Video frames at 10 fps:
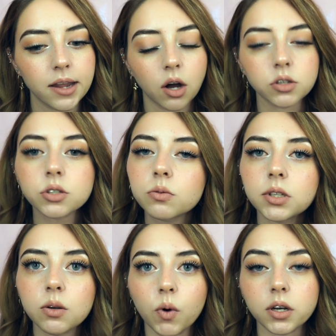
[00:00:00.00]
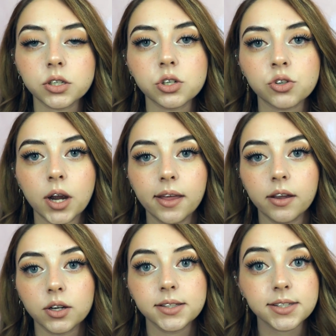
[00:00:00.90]
I also really wanted to try
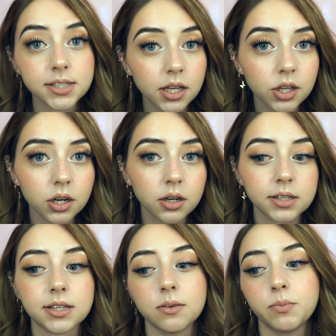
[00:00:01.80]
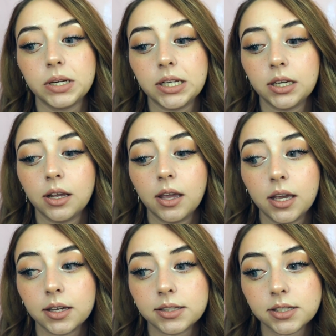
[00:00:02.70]
their concealer because I've been needing
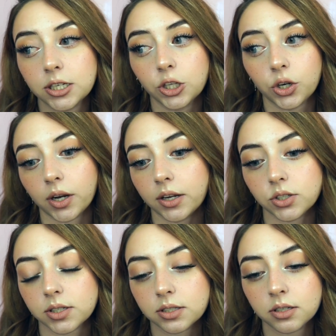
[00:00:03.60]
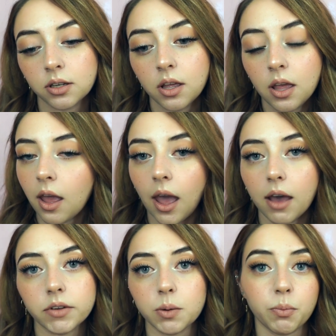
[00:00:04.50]
a concealer and I just
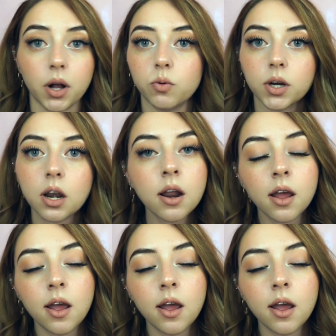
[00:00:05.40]
haven't bought one,